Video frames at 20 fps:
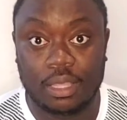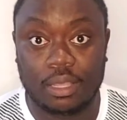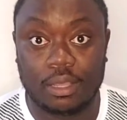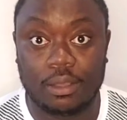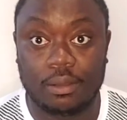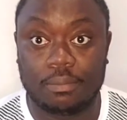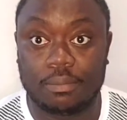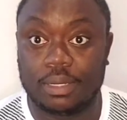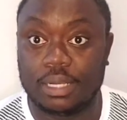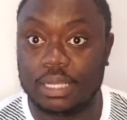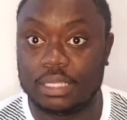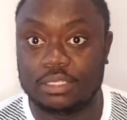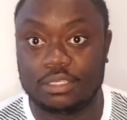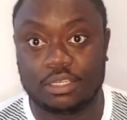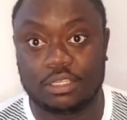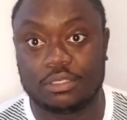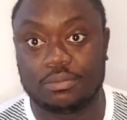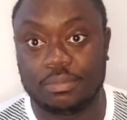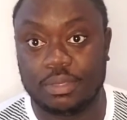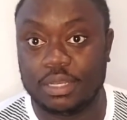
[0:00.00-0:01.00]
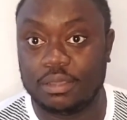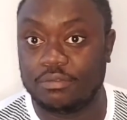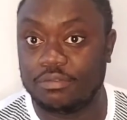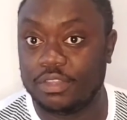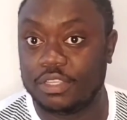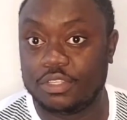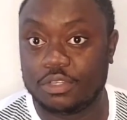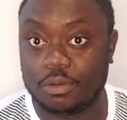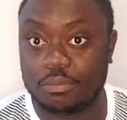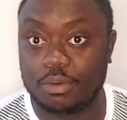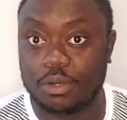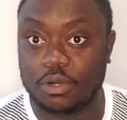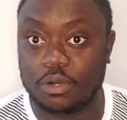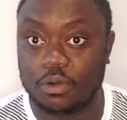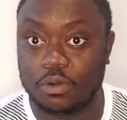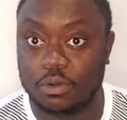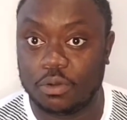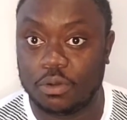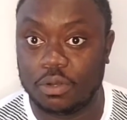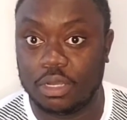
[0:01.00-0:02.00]
I just made a video
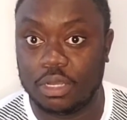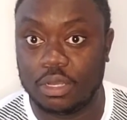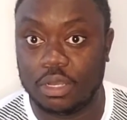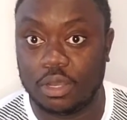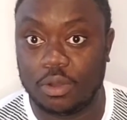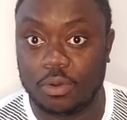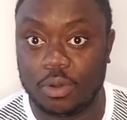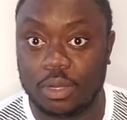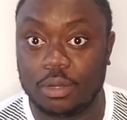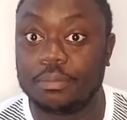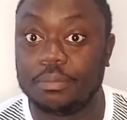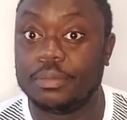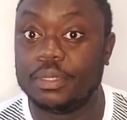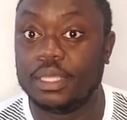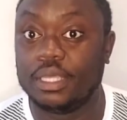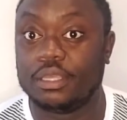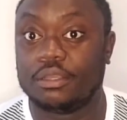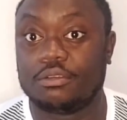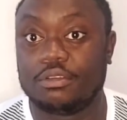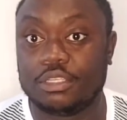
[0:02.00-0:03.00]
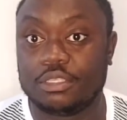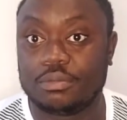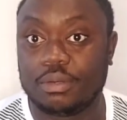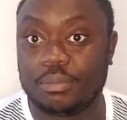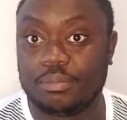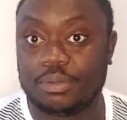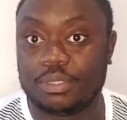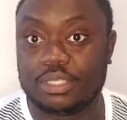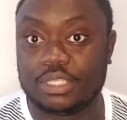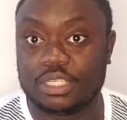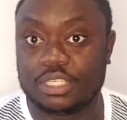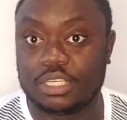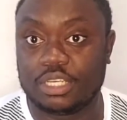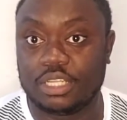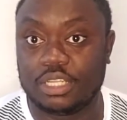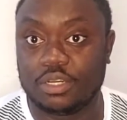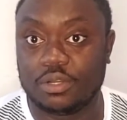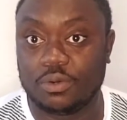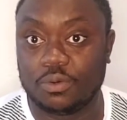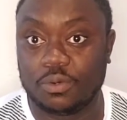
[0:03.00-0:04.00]
about how I increased my
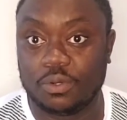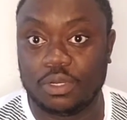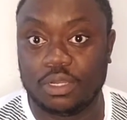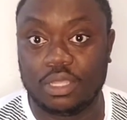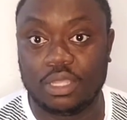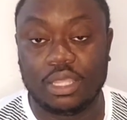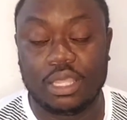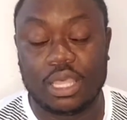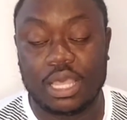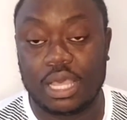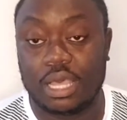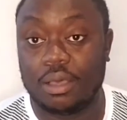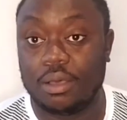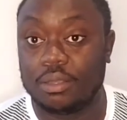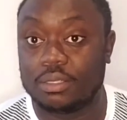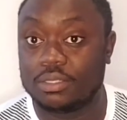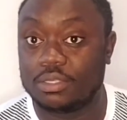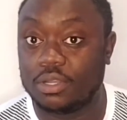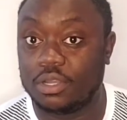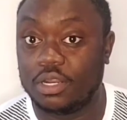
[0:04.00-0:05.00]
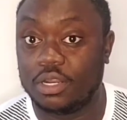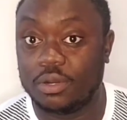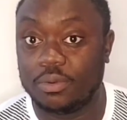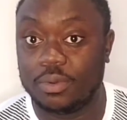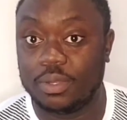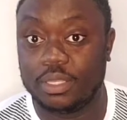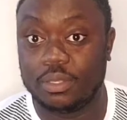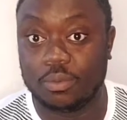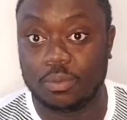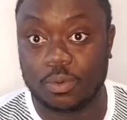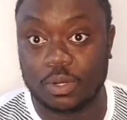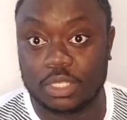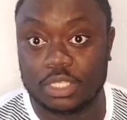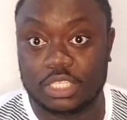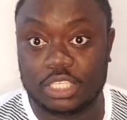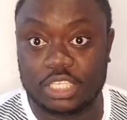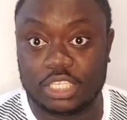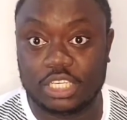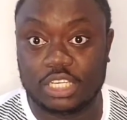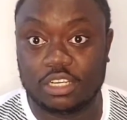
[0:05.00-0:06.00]
position in OWN. I started with
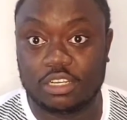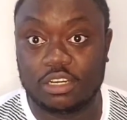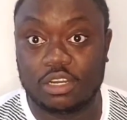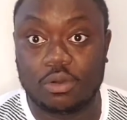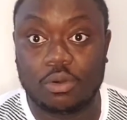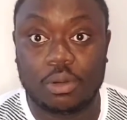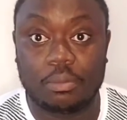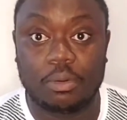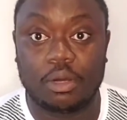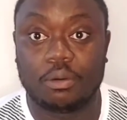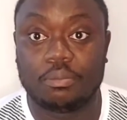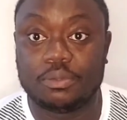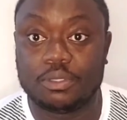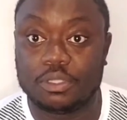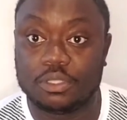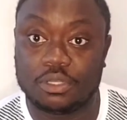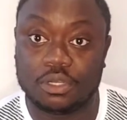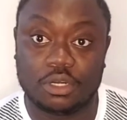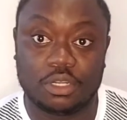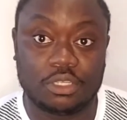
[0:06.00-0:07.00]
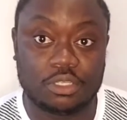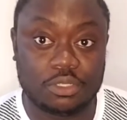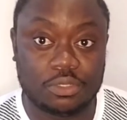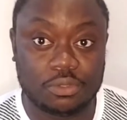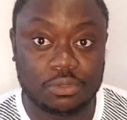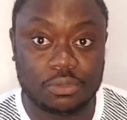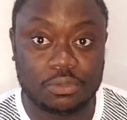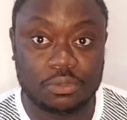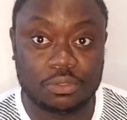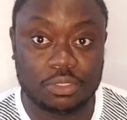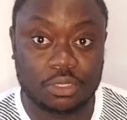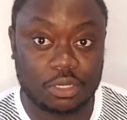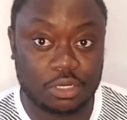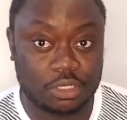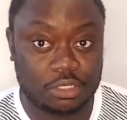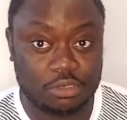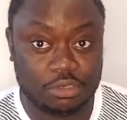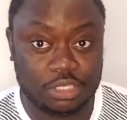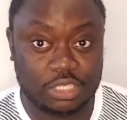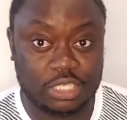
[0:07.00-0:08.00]
1 share, now I'm up to
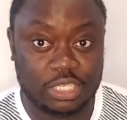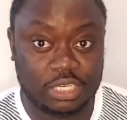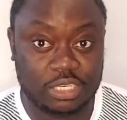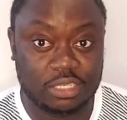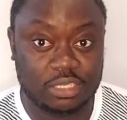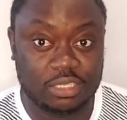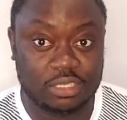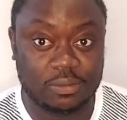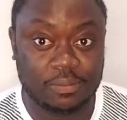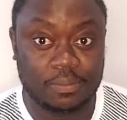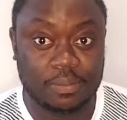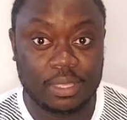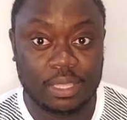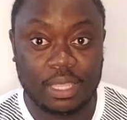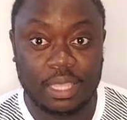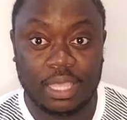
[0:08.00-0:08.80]
33 shares.